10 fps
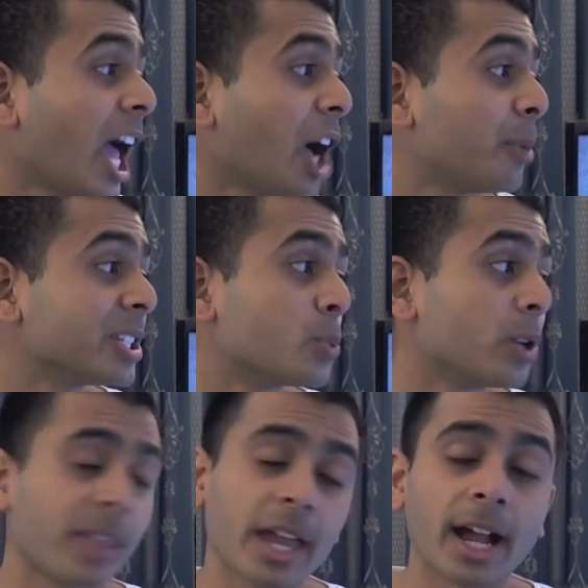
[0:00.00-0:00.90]
how much
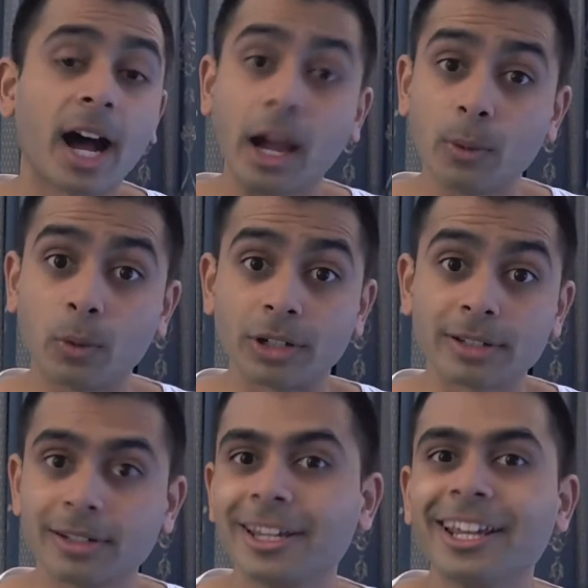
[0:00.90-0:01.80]
were they? I
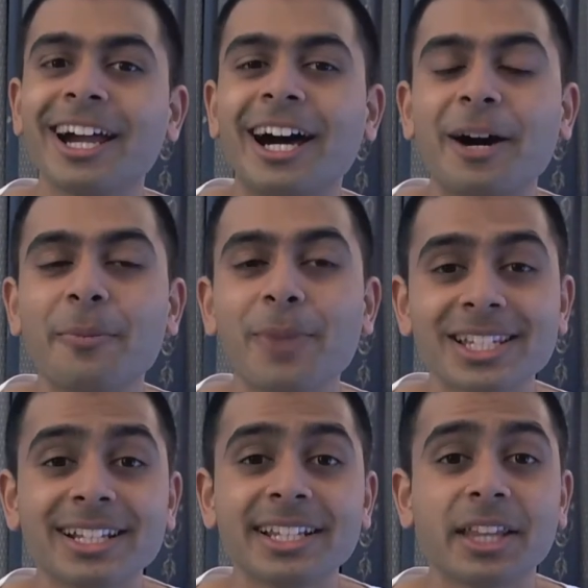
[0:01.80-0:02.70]
want. Uh,
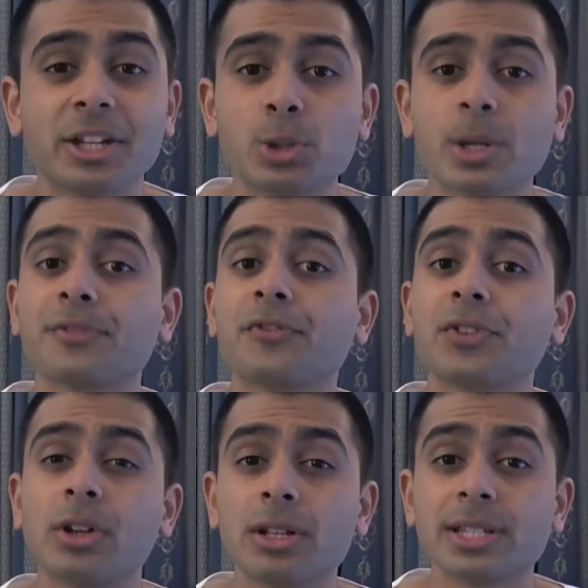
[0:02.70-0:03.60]
basically, they're
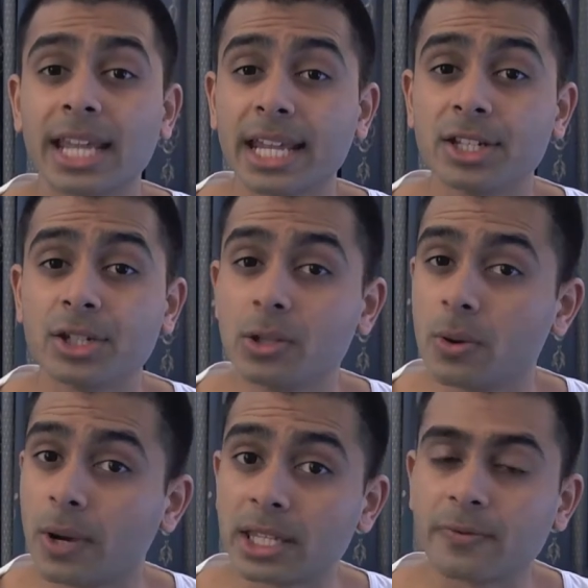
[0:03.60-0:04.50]
$250 each
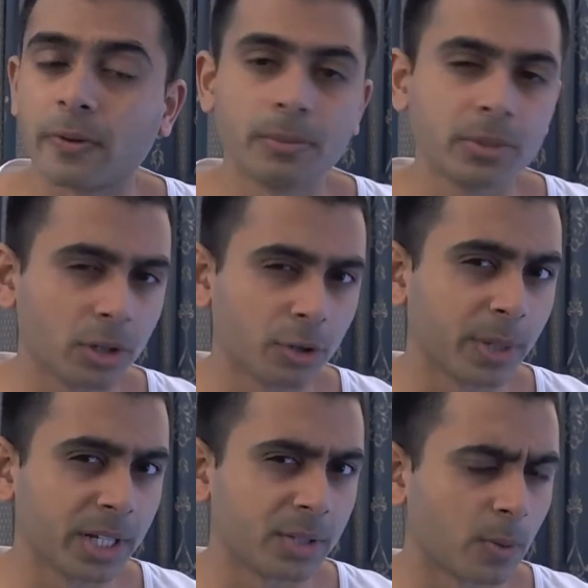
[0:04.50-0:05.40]
US from Turtle
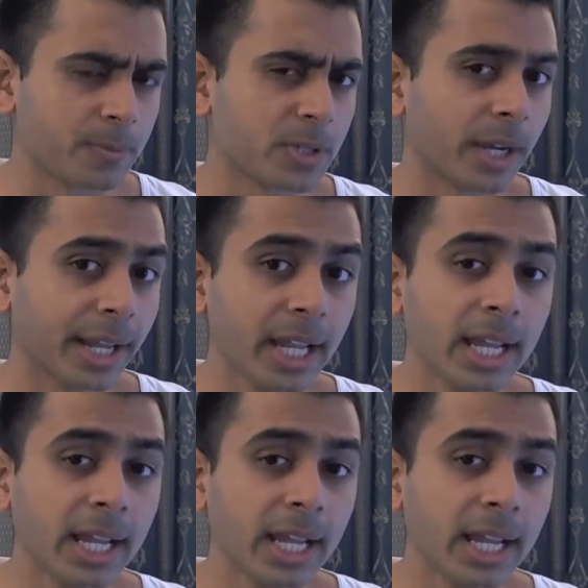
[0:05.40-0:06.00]
Beach website.